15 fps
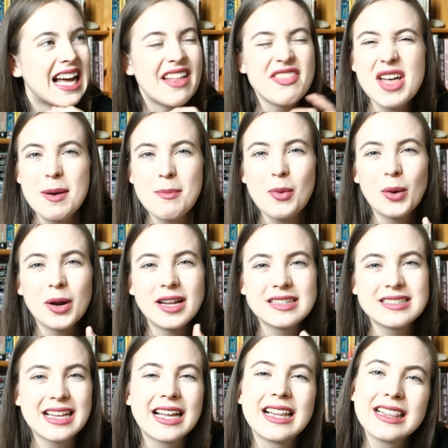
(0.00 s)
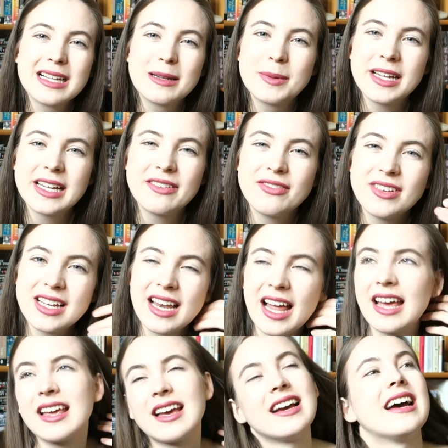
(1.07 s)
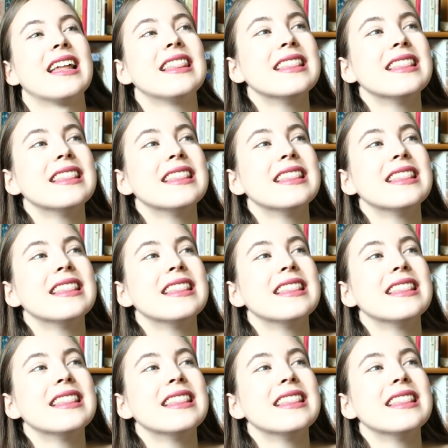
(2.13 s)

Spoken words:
At that point, it's like a little bit iffy, like a